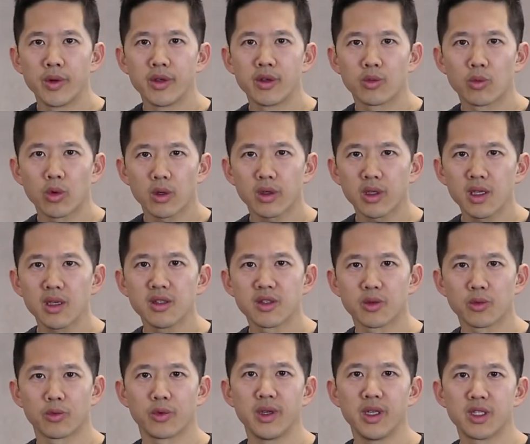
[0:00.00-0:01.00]
When you're working
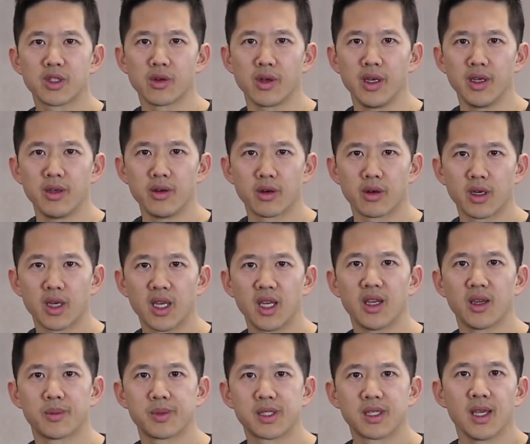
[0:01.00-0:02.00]
to retrain your
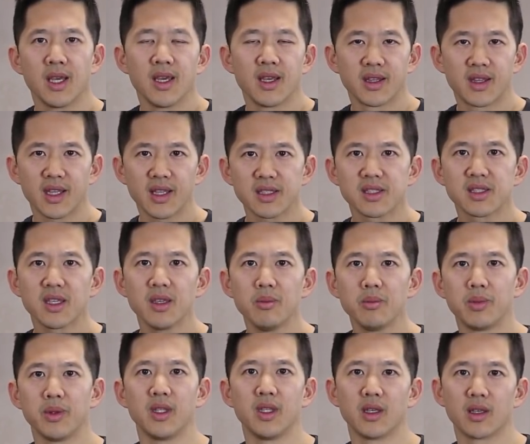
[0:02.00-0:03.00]
hips, things can
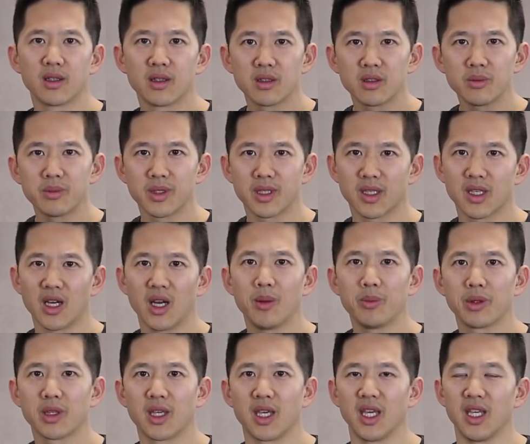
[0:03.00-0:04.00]
be a little bit
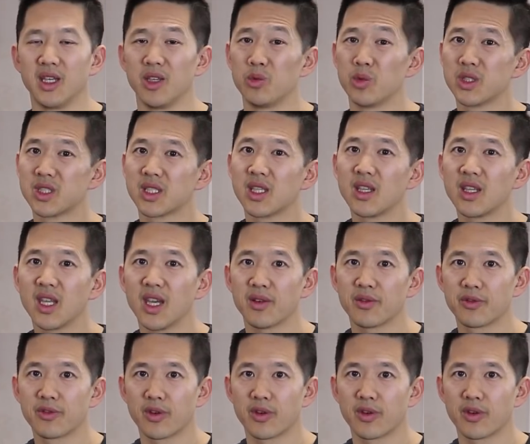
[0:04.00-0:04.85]
complicated, which can get